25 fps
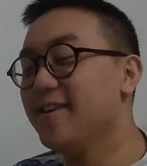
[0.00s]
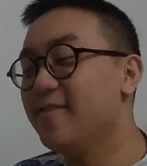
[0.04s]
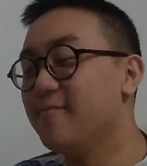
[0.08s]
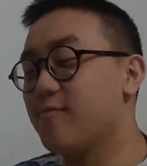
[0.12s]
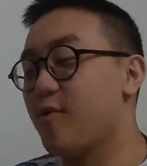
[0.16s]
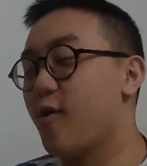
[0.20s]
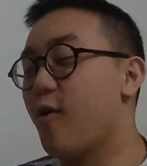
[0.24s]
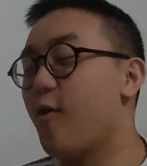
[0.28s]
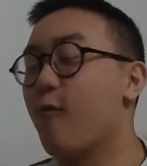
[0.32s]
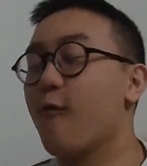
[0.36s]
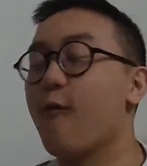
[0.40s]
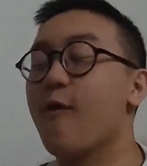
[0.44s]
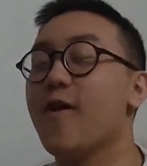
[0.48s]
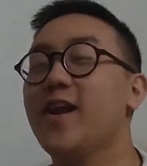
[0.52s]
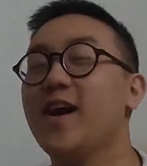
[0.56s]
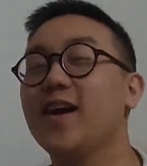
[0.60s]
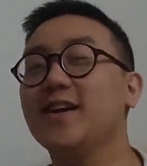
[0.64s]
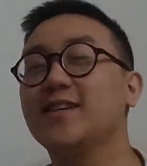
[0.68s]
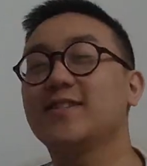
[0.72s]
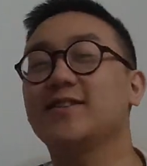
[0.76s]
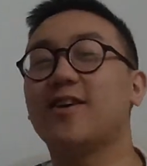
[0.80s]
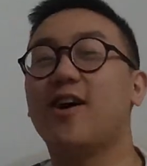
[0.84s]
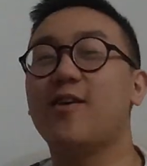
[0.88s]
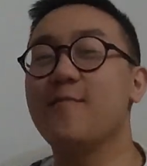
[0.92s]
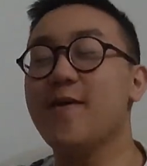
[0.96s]
Bro, when I
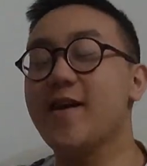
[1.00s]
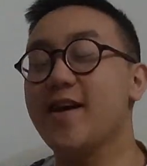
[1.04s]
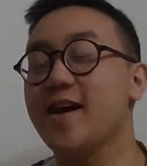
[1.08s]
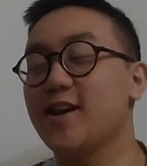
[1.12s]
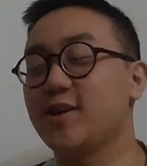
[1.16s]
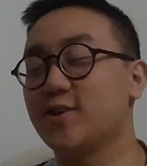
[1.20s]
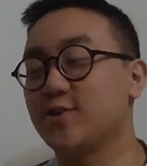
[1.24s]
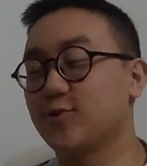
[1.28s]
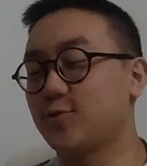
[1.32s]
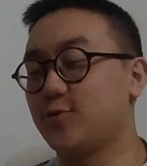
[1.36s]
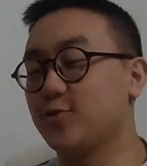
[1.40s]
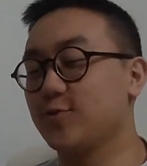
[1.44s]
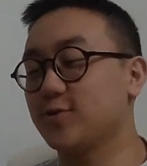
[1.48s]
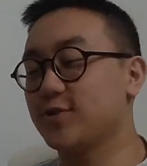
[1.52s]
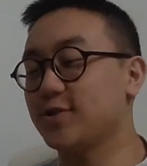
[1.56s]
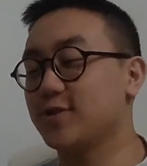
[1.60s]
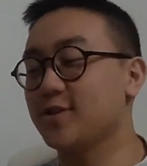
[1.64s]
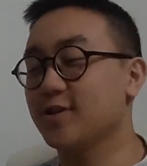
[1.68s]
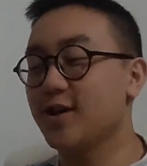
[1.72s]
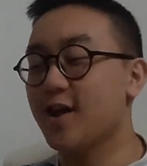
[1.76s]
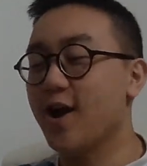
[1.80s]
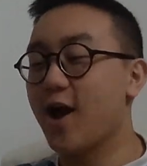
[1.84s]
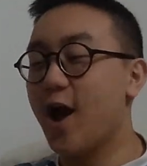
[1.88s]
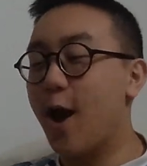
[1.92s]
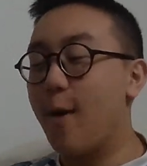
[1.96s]
start making shorts,
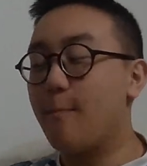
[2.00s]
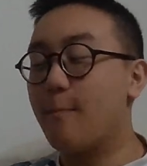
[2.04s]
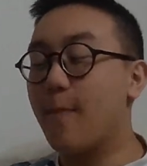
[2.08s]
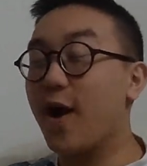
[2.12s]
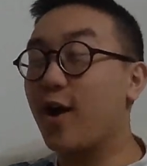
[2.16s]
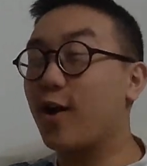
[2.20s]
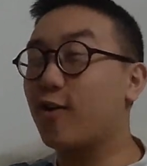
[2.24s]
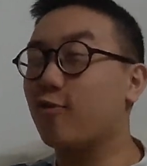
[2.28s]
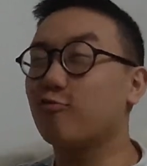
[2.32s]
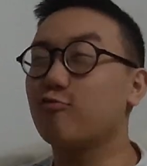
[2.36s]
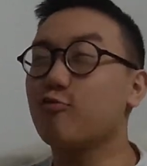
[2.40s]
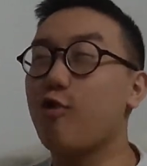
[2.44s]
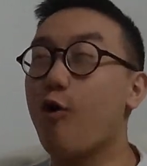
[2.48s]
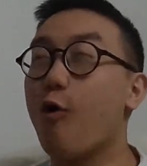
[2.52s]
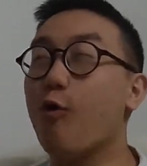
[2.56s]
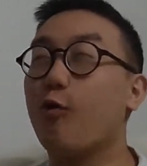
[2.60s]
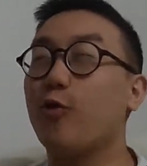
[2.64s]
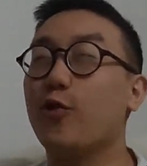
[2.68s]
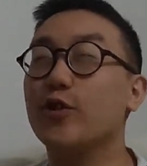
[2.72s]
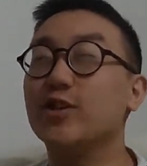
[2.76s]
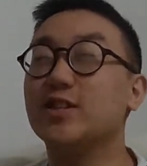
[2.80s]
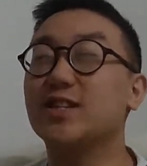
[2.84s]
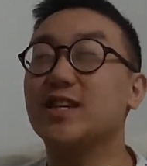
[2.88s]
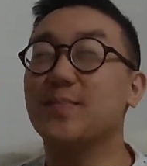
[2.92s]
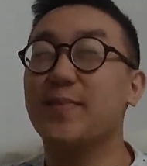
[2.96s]
my growth
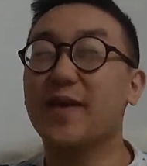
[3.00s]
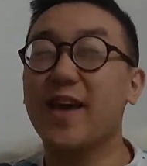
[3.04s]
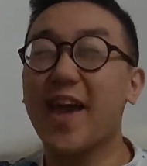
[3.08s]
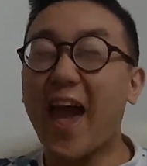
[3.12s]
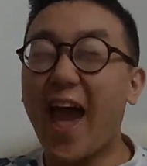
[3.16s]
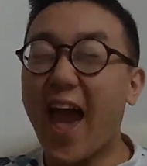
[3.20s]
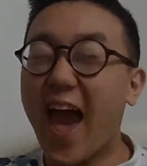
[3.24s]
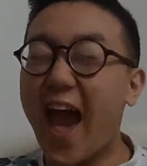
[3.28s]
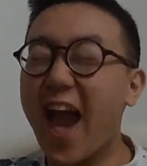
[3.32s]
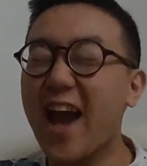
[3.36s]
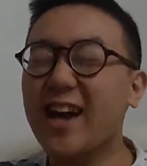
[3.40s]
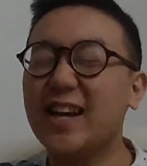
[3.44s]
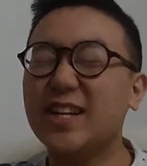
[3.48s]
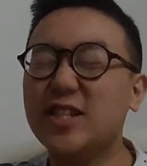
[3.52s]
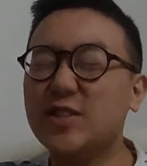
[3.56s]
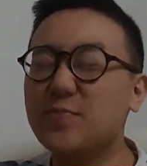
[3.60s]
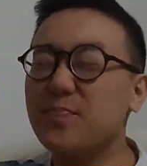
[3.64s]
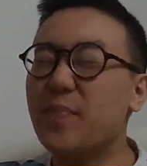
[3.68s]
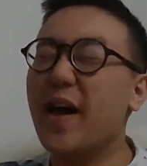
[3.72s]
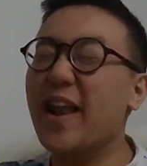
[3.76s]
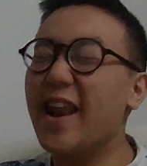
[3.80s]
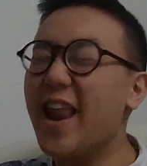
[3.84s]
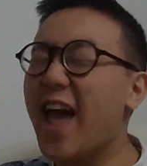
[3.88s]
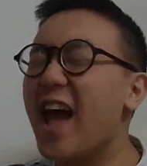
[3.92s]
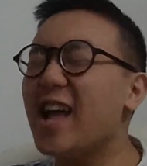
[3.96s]
is gonna be
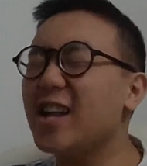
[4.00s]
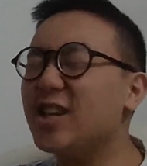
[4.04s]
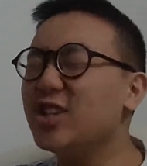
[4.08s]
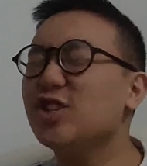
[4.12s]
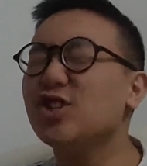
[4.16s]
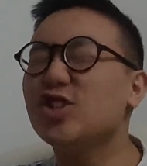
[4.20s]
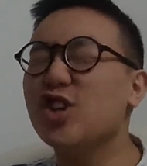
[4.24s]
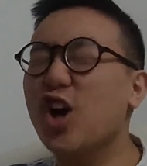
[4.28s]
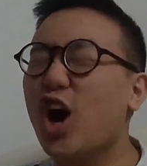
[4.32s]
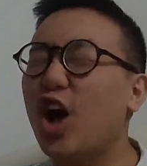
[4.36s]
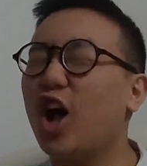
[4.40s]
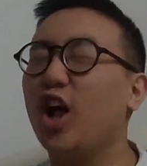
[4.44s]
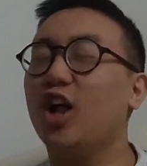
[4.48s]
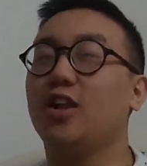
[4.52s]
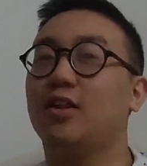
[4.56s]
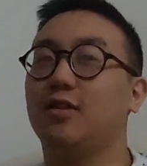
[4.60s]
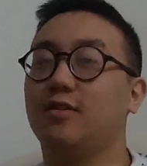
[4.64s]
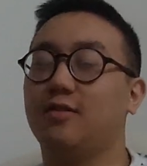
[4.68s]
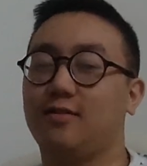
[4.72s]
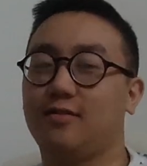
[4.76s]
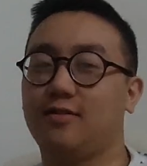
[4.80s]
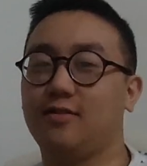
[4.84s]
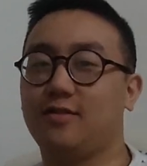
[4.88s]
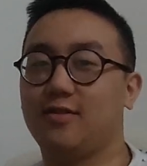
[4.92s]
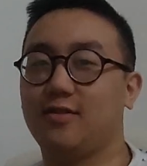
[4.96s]
exponential.
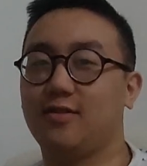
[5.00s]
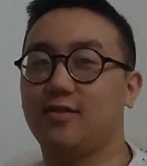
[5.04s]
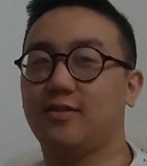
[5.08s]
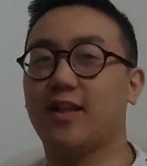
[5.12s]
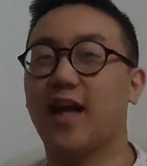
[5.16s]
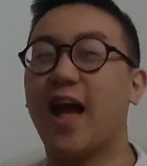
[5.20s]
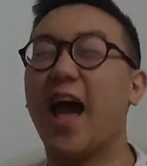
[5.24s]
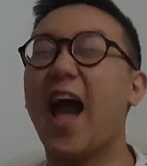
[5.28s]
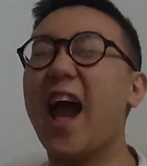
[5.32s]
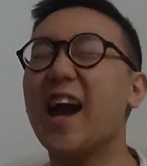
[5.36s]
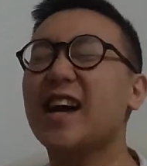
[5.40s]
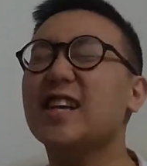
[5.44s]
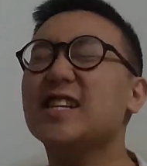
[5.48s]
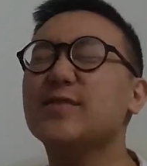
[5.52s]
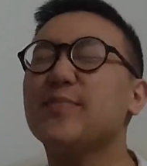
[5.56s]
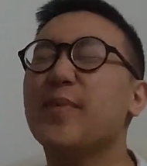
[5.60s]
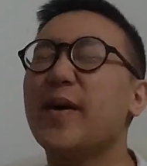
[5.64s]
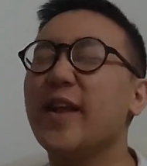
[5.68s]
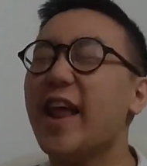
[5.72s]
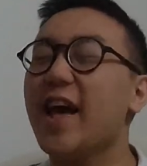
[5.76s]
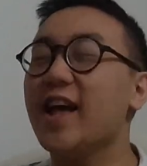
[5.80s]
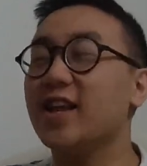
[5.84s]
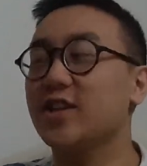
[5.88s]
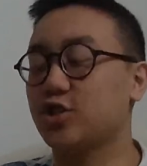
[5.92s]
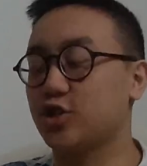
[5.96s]

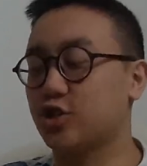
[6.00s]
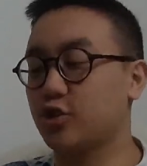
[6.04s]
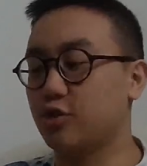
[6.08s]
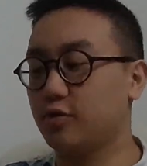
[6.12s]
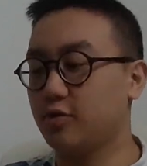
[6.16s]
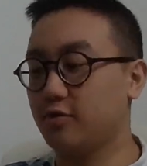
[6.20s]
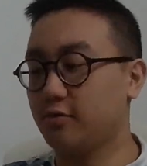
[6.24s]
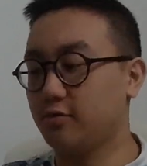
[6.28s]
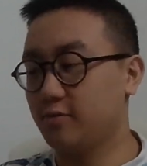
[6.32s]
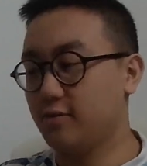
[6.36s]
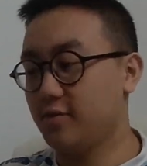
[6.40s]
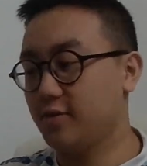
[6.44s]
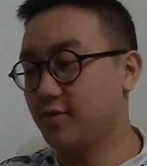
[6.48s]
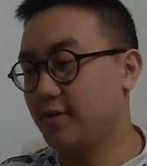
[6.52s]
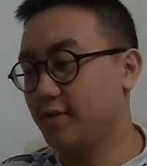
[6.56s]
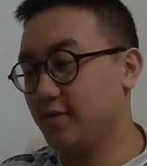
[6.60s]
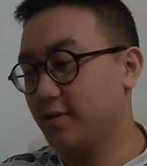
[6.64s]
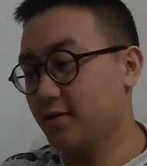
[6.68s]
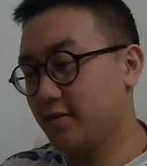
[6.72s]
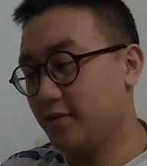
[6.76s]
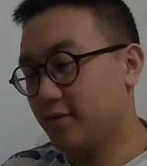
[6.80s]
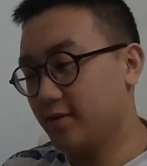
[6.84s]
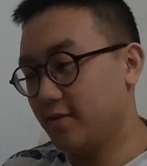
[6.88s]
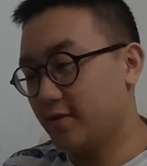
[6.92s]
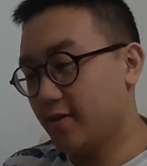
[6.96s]
Exponential.
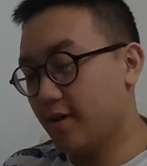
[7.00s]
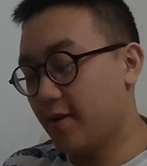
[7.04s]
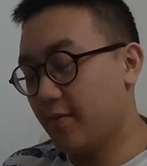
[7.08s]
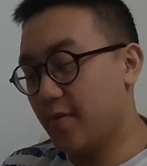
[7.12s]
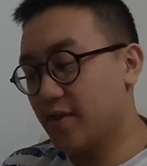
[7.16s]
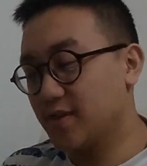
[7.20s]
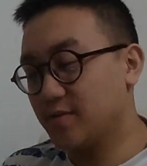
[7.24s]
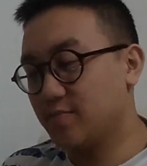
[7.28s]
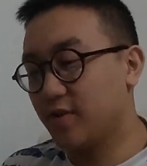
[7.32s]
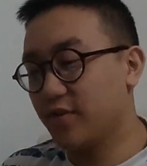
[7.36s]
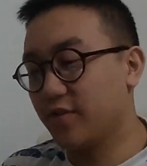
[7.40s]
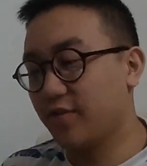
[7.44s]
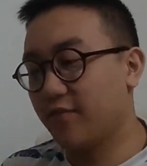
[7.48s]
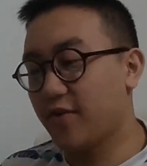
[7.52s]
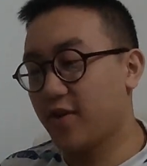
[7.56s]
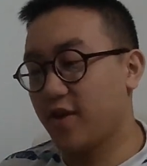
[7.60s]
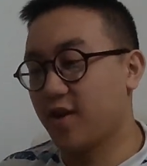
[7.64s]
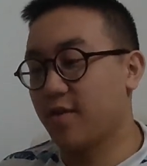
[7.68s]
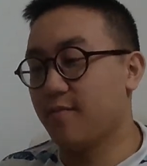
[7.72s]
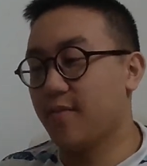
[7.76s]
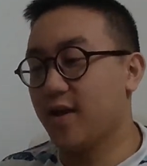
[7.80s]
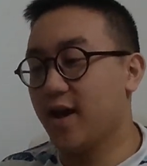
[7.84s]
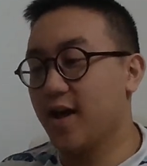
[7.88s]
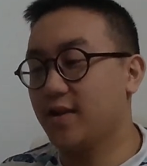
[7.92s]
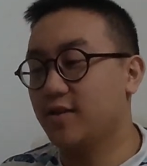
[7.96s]
In this
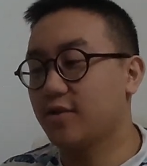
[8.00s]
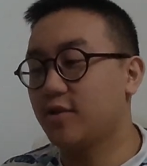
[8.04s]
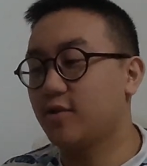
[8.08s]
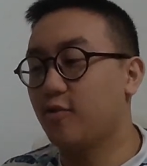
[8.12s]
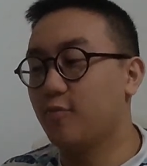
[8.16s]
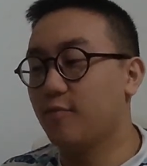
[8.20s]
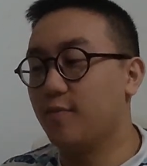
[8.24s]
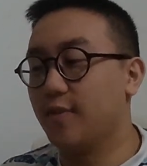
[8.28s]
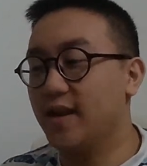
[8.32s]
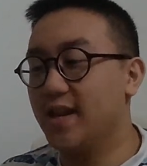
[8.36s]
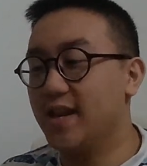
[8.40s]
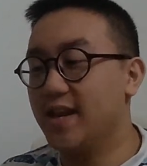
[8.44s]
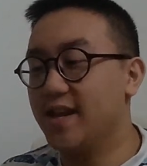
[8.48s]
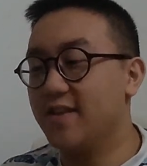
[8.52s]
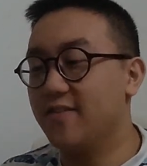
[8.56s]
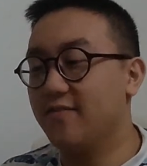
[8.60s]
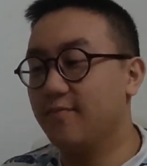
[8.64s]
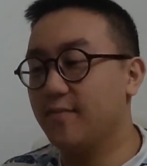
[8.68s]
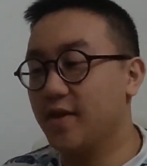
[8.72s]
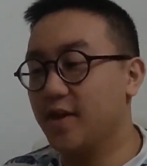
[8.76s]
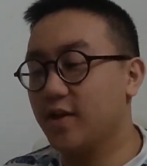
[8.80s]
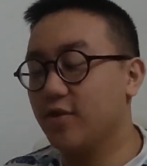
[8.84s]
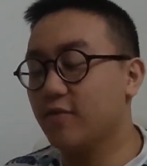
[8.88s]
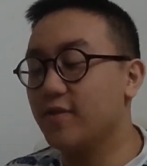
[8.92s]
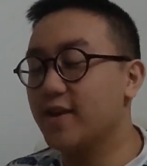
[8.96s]
motherfucker, man. You don't believe me.
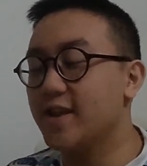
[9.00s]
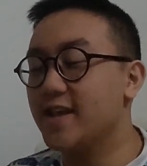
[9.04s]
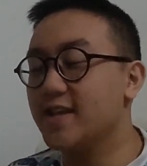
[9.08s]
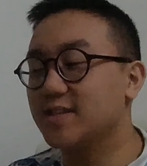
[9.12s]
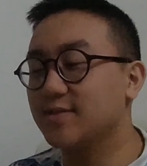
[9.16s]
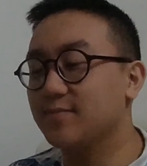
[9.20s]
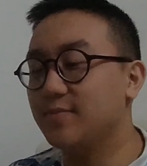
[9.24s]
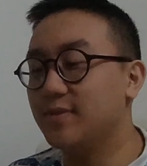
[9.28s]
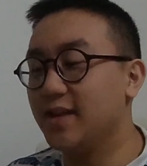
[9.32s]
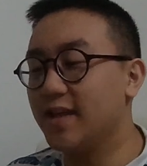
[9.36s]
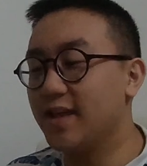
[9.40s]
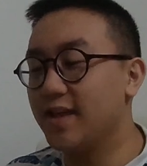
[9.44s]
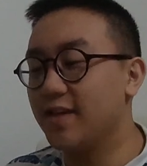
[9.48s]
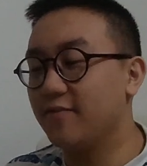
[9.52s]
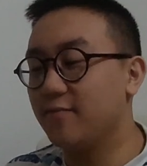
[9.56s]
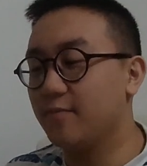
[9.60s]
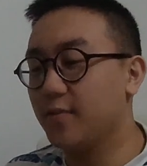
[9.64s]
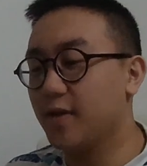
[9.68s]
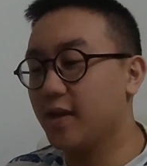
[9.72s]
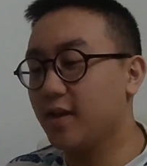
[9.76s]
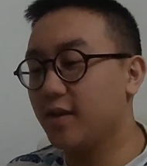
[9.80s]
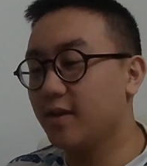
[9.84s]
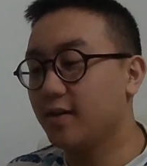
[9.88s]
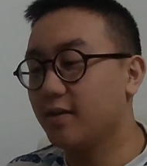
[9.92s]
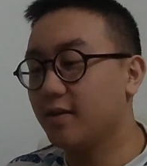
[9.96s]
You don't need to believe me.